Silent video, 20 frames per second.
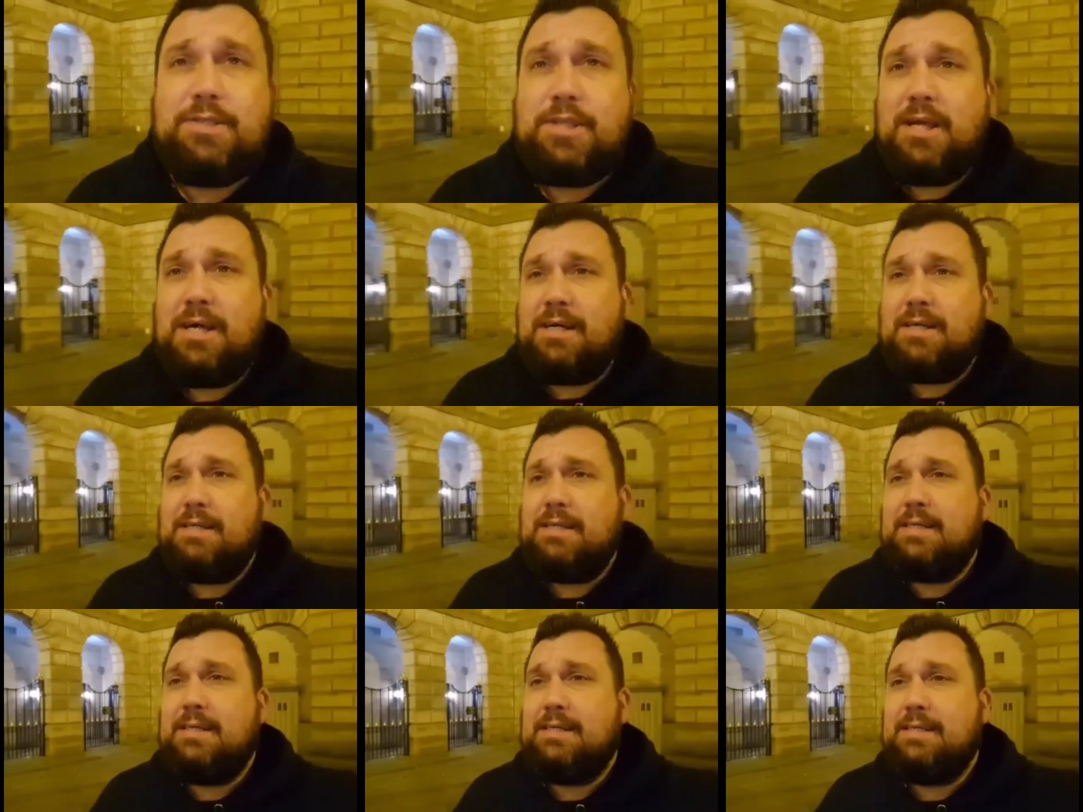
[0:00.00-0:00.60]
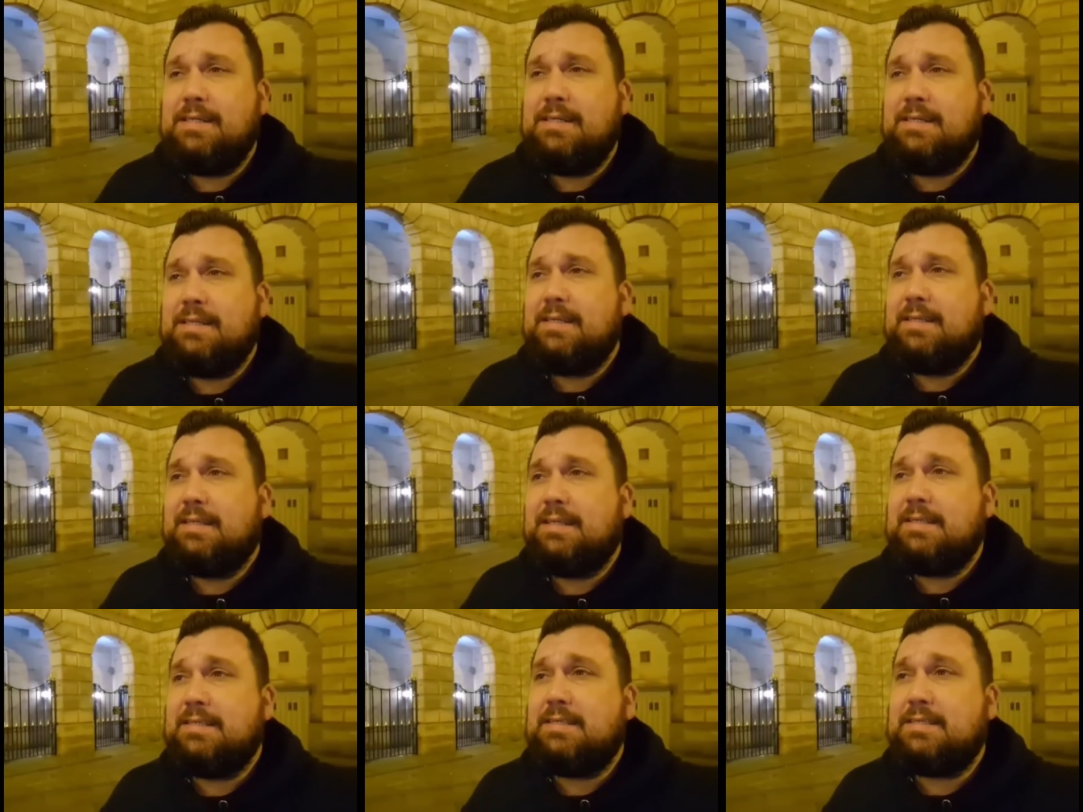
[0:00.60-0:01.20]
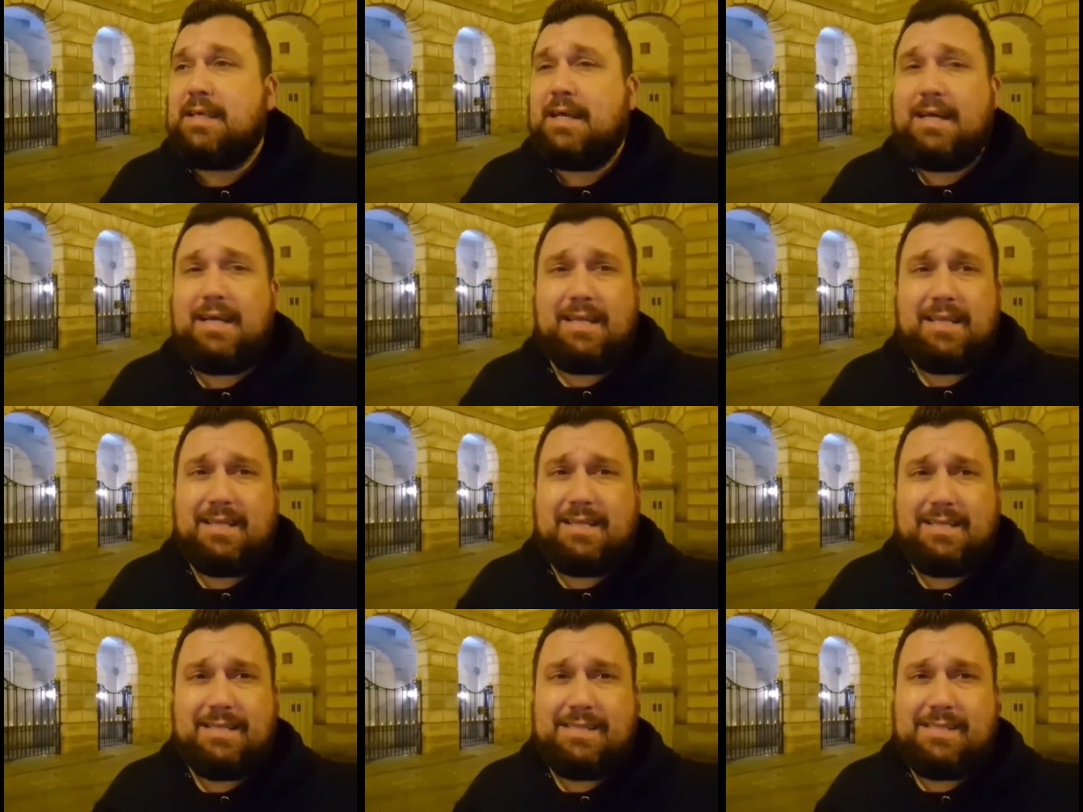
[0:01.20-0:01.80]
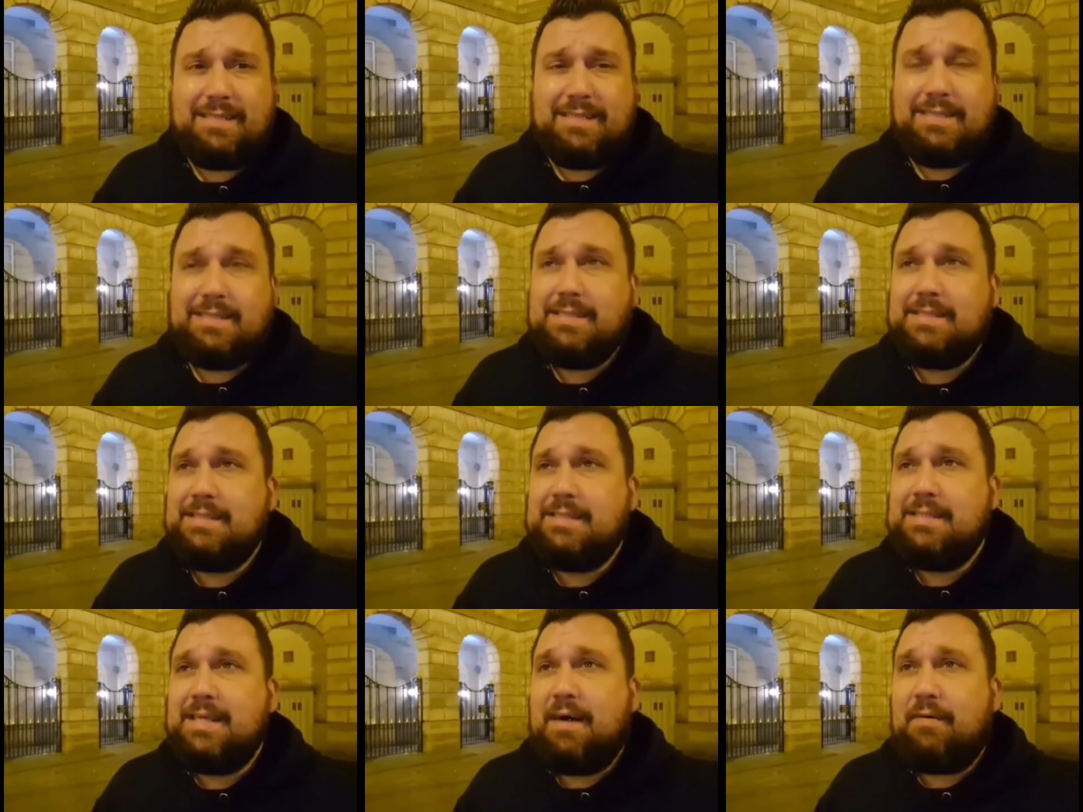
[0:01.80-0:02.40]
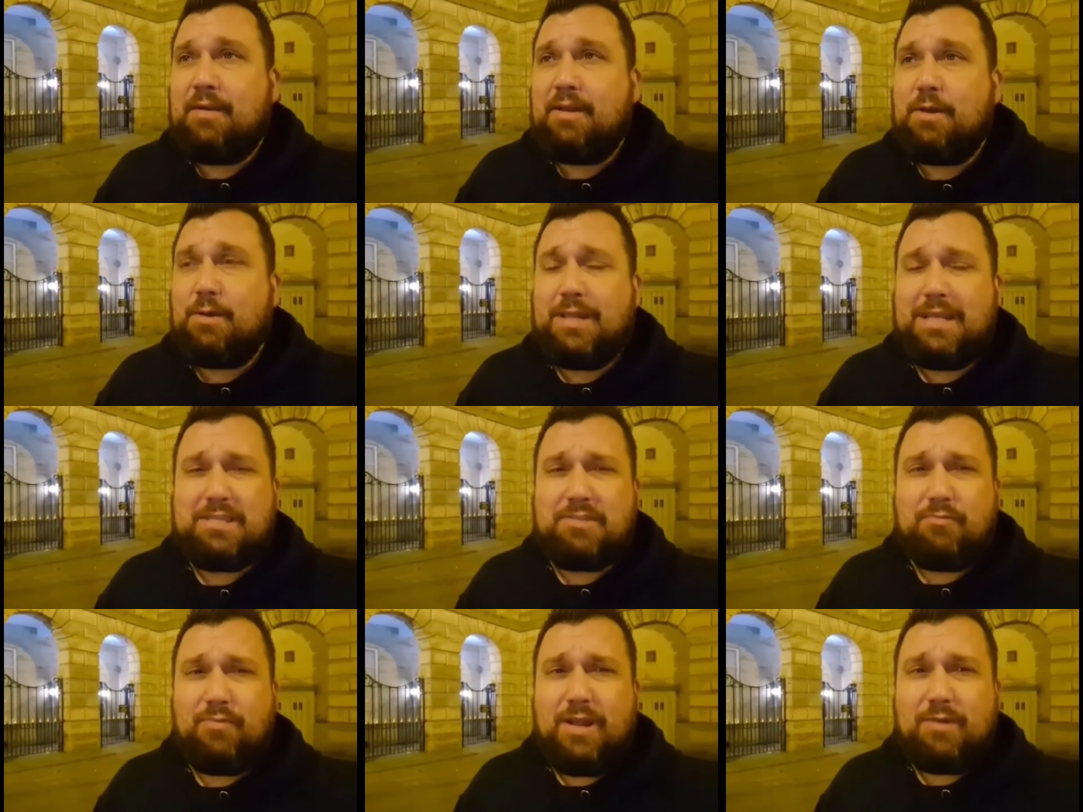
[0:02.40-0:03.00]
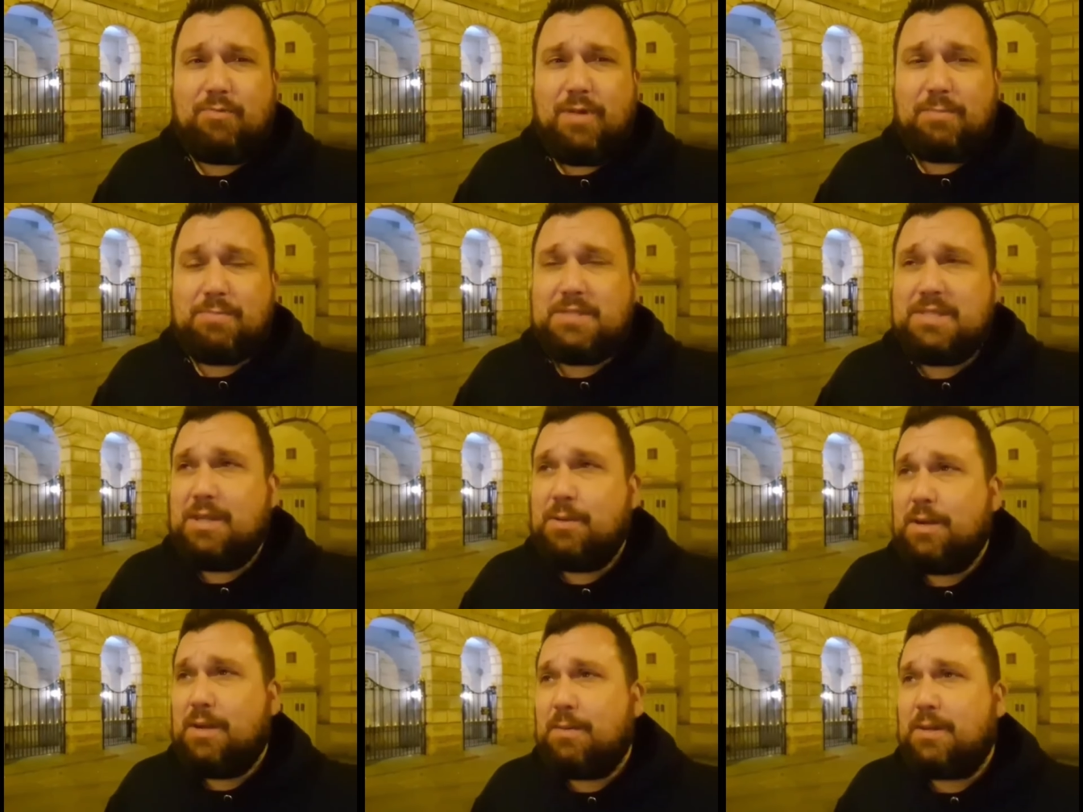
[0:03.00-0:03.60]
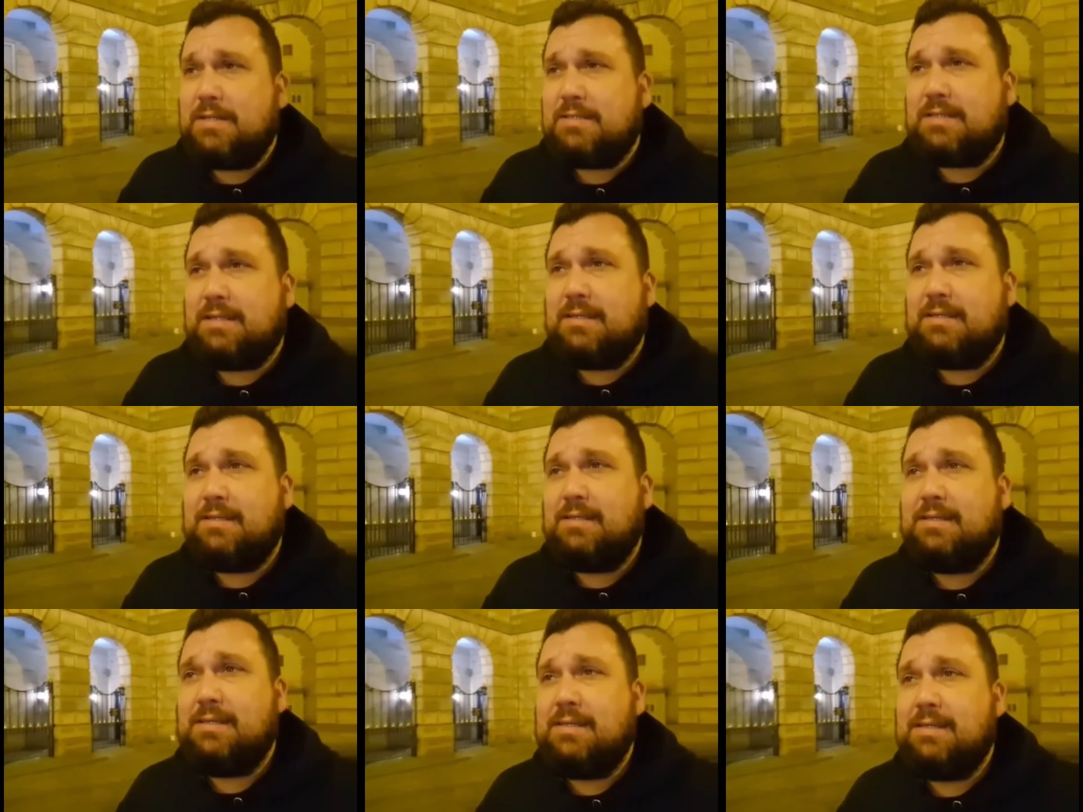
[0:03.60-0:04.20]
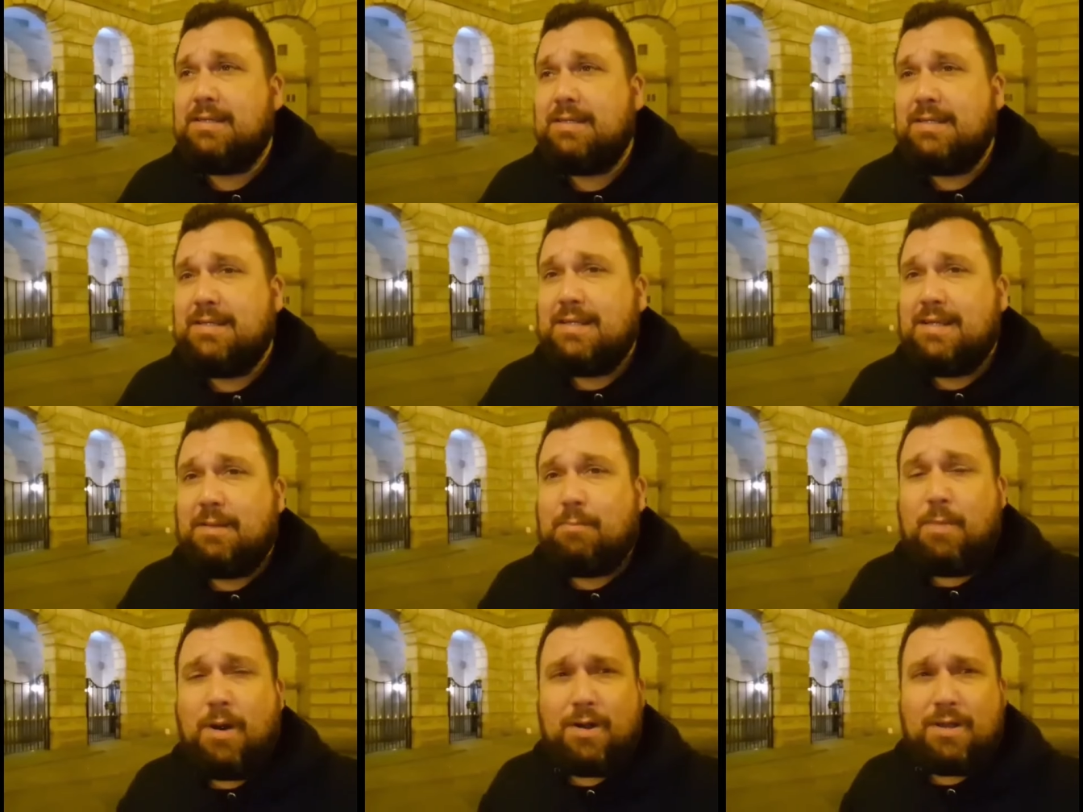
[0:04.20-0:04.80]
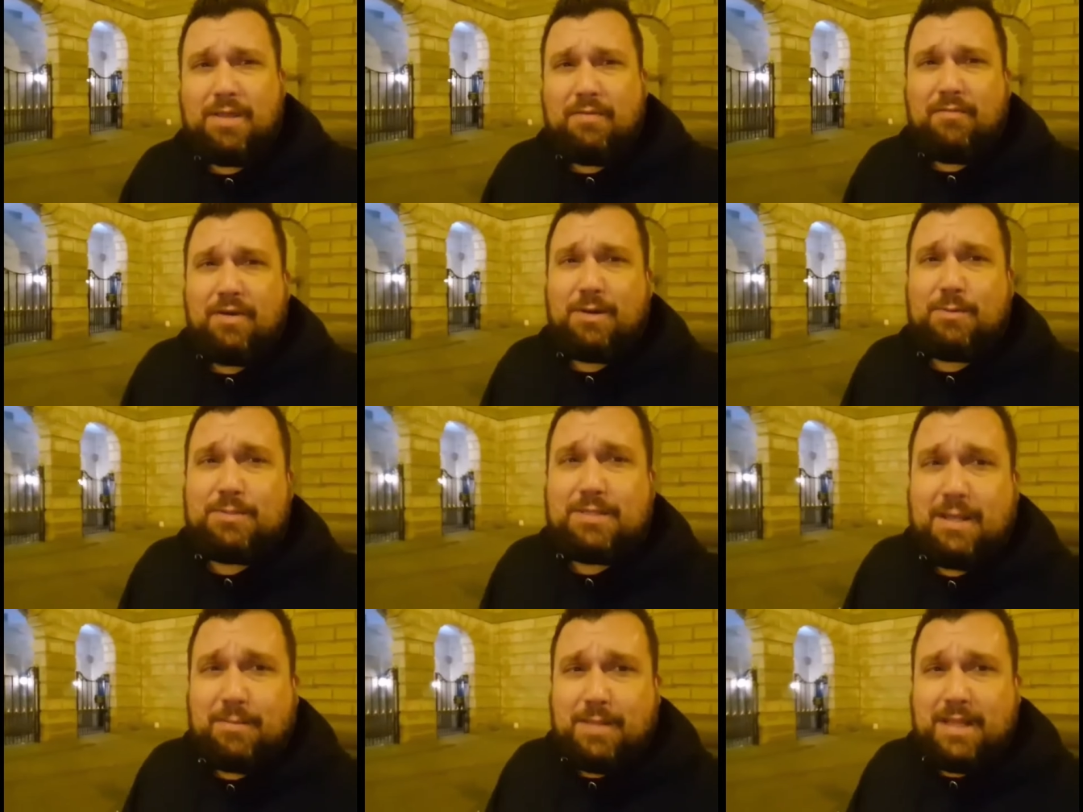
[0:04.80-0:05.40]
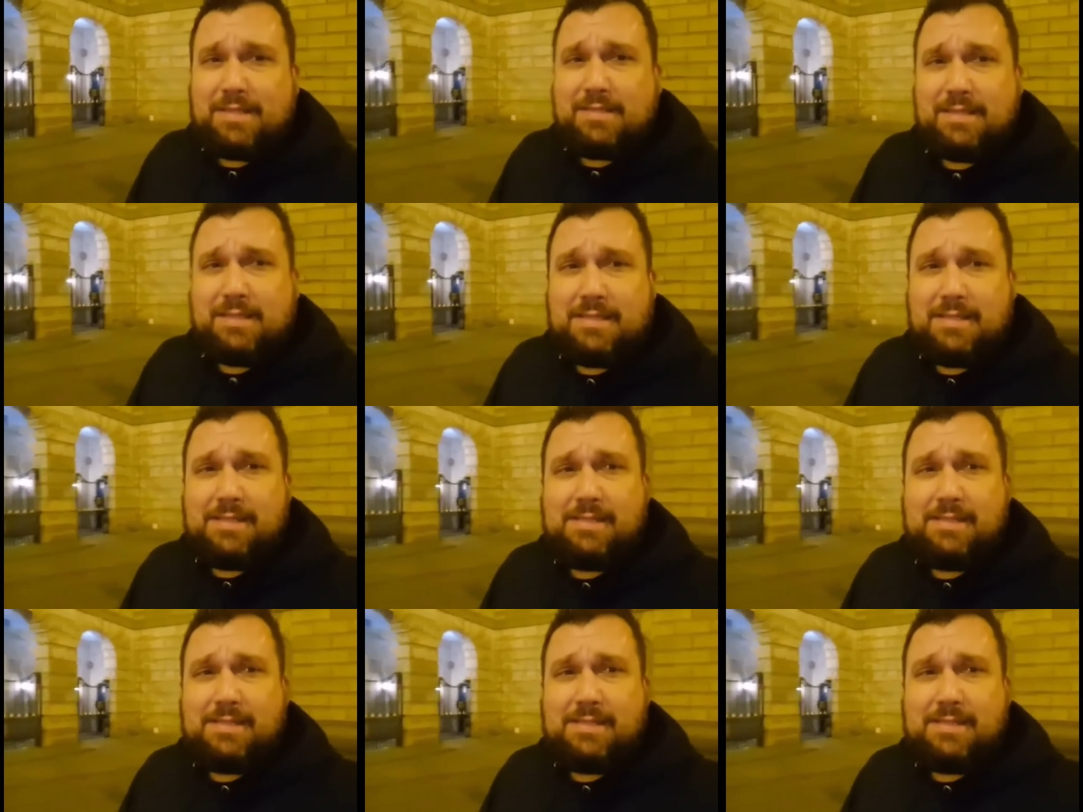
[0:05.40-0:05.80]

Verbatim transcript: shut. This is uh, I've only got this and red rum to do anyway, so. Market Vault's up next then.